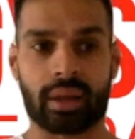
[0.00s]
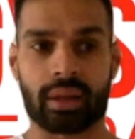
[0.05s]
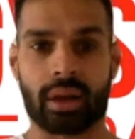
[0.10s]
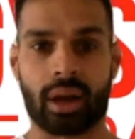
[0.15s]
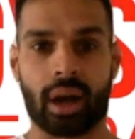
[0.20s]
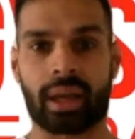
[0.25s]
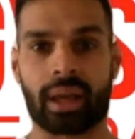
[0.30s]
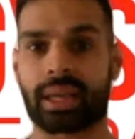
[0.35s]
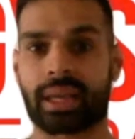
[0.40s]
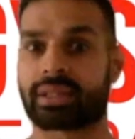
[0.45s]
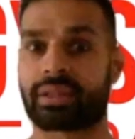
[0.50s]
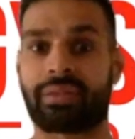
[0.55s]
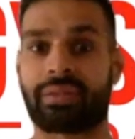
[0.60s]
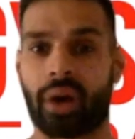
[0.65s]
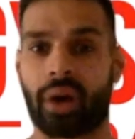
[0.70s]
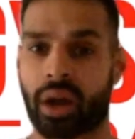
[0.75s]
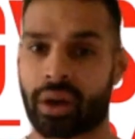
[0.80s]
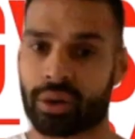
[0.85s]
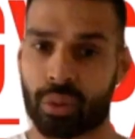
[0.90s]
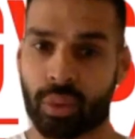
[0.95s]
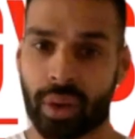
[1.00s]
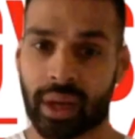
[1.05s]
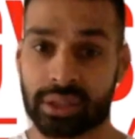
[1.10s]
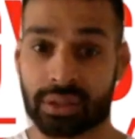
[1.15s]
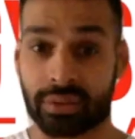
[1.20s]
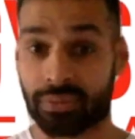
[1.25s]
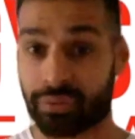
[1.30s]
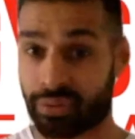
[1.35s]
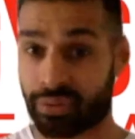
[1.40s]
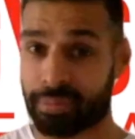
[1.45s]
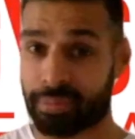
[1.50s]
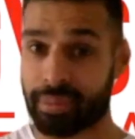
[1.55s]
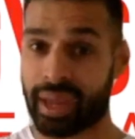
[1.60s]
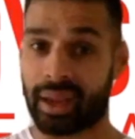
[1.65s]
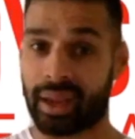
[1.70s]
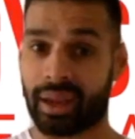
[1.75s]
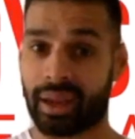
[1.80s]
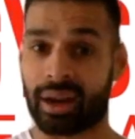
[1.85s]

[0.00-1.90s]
I guess the final question from me, and